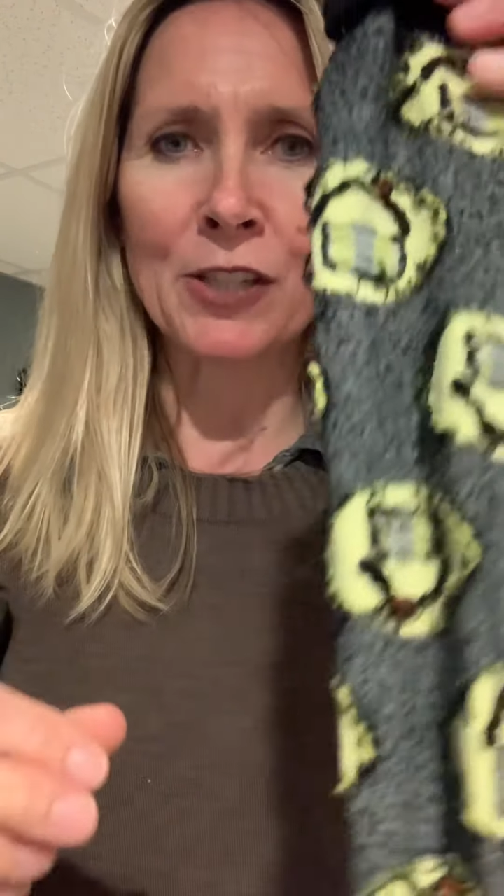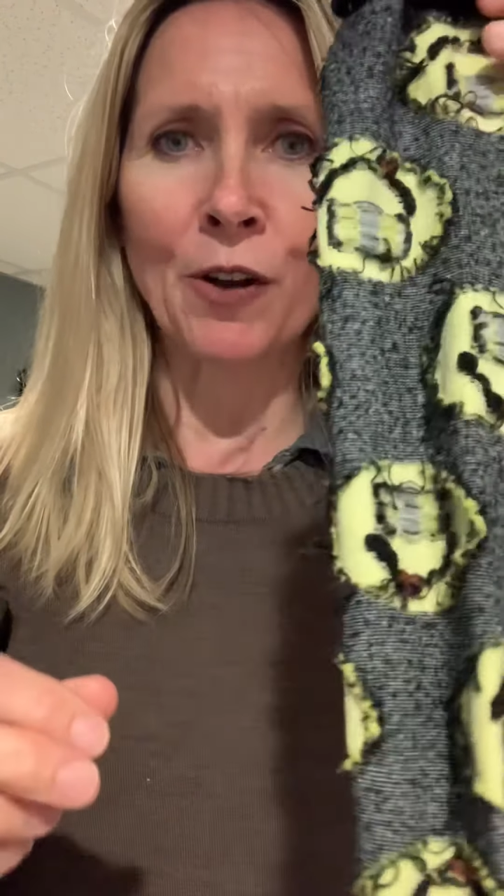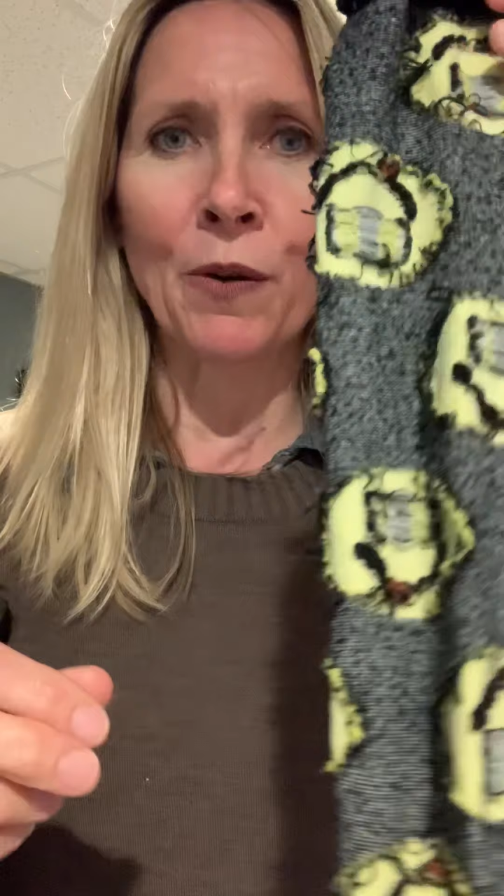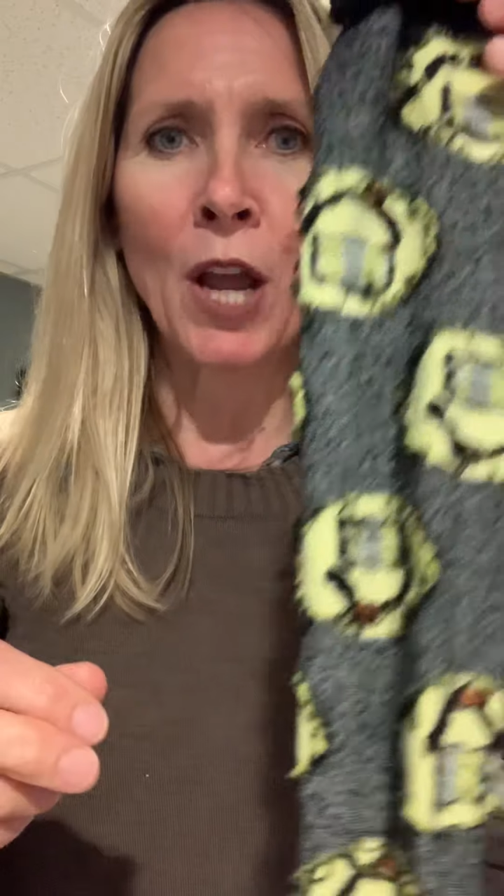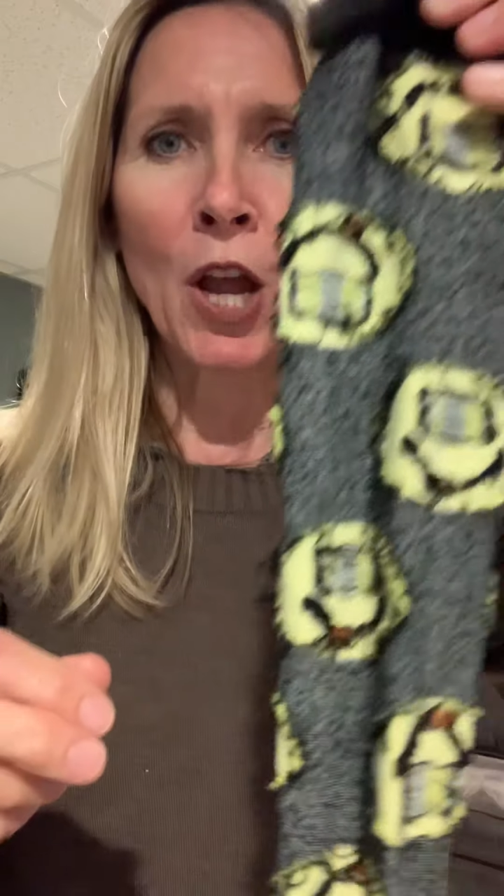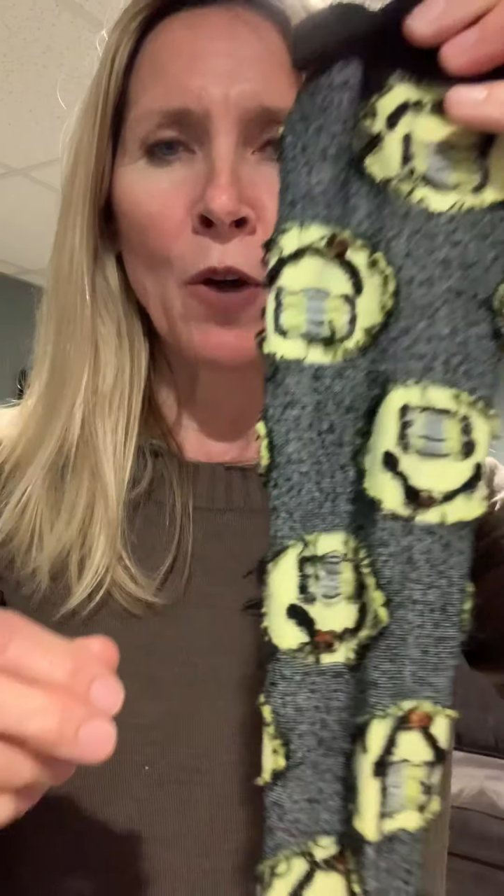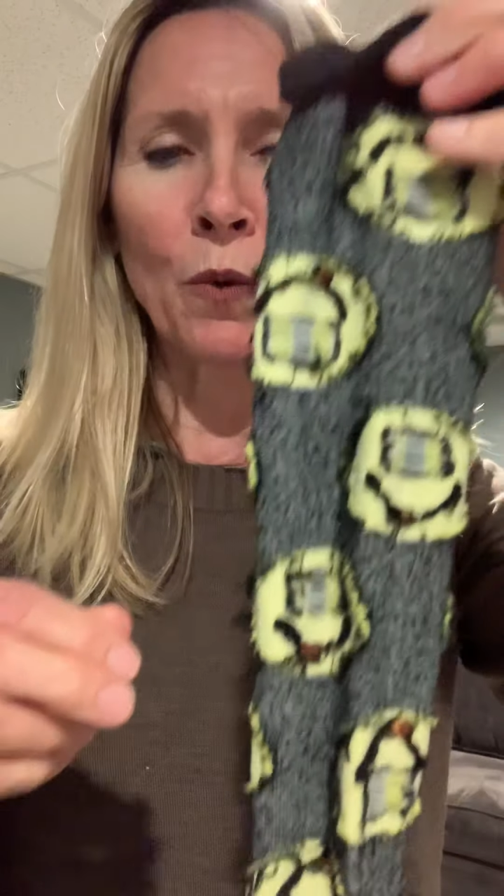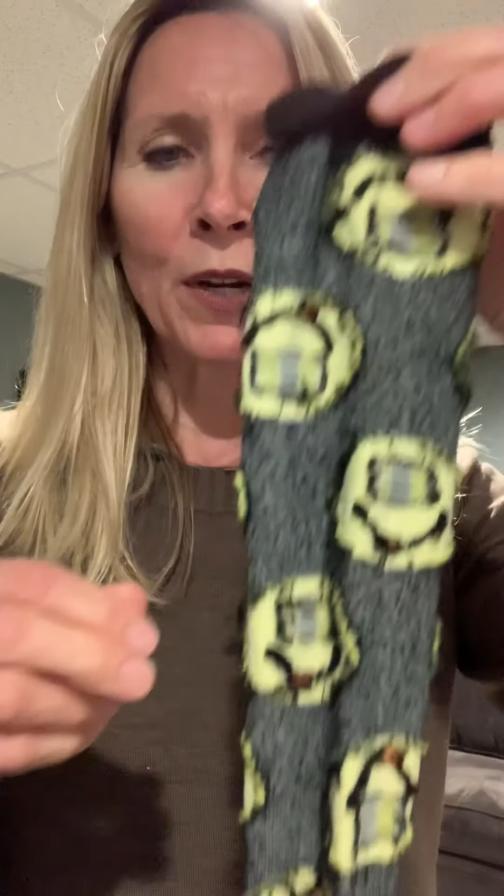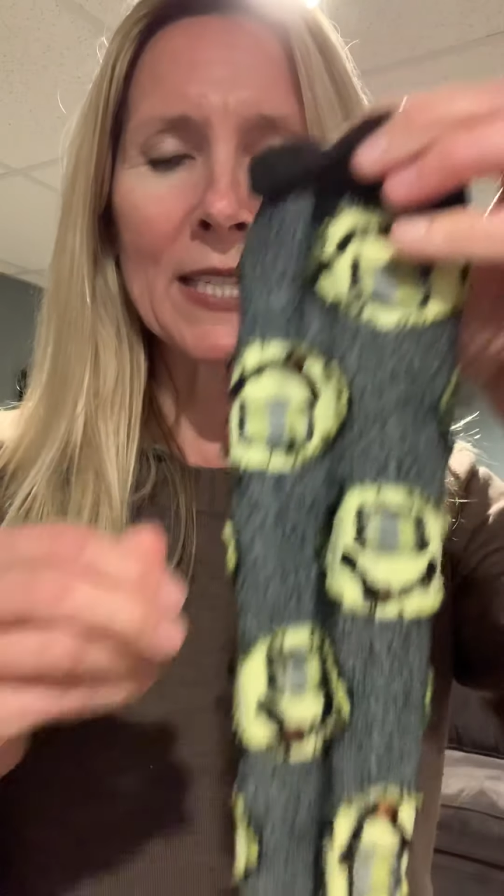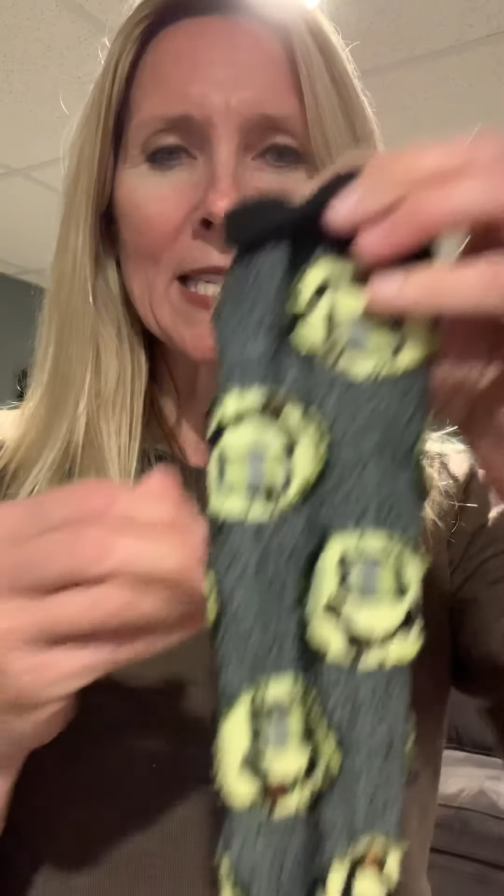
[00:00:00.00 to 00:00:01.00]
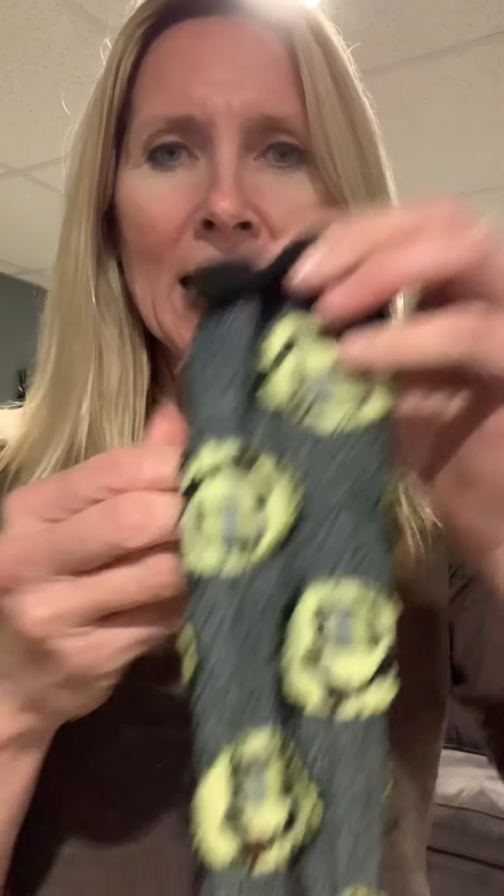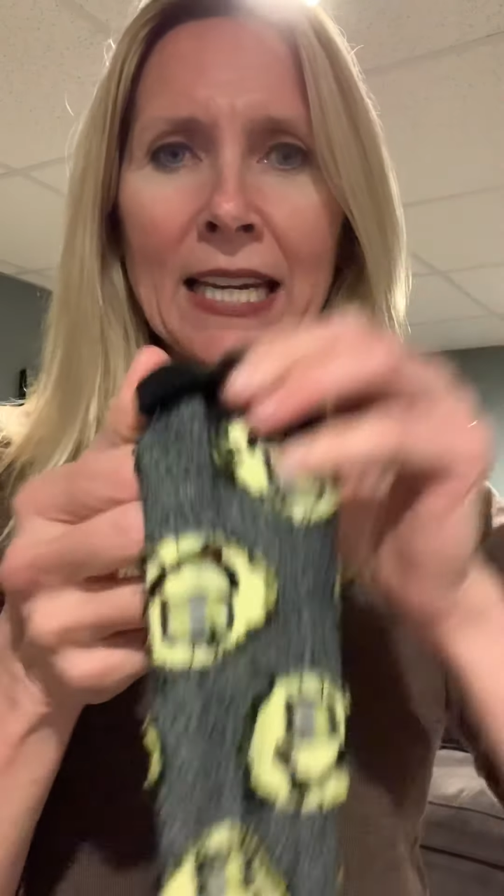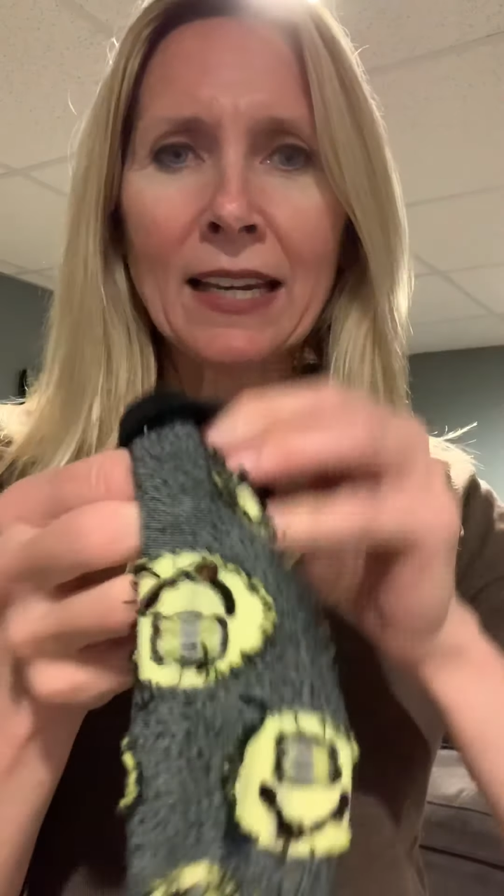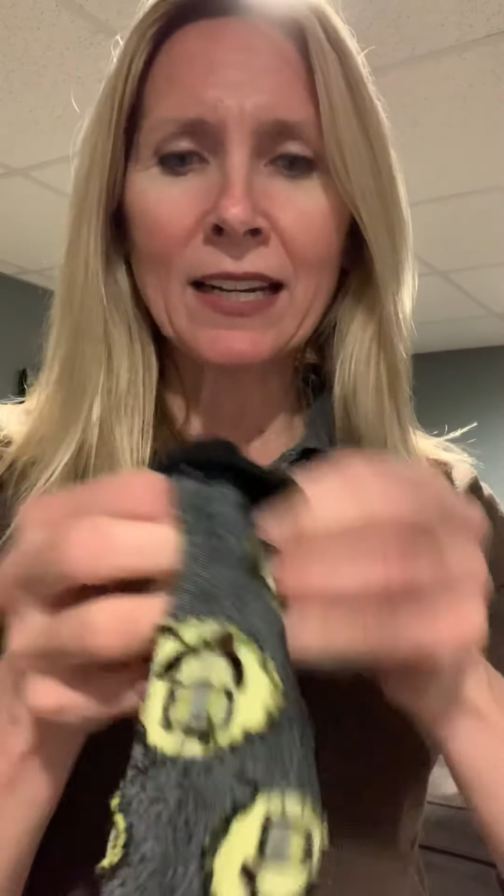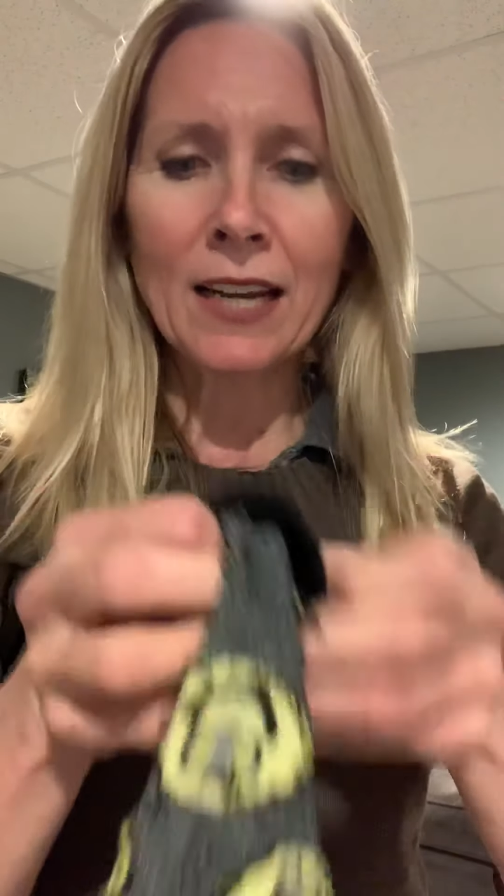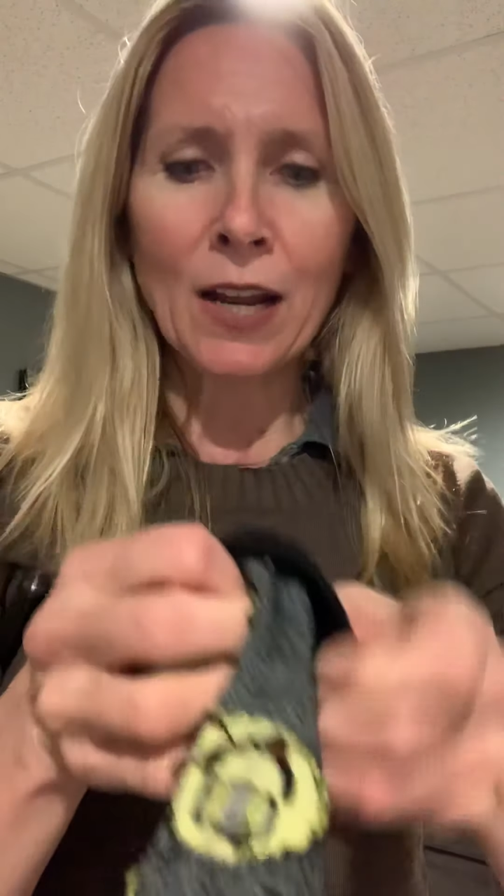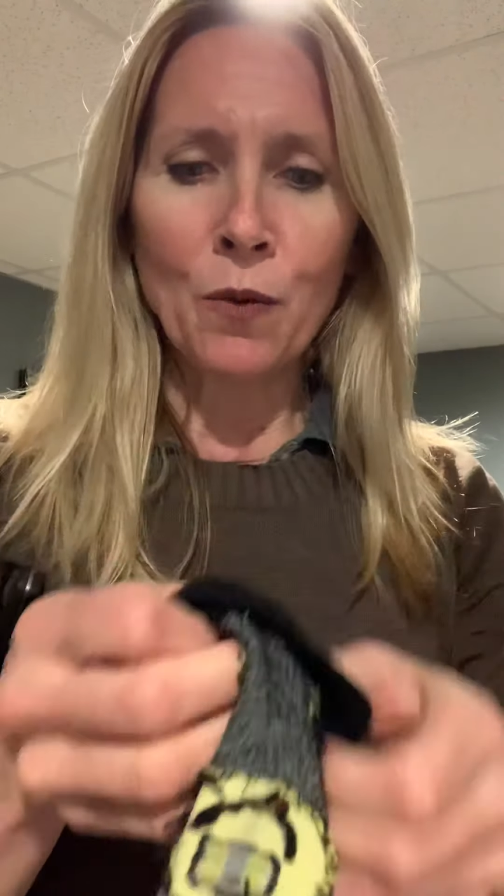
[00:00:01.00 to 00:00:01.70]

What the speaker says: So we're going to take it,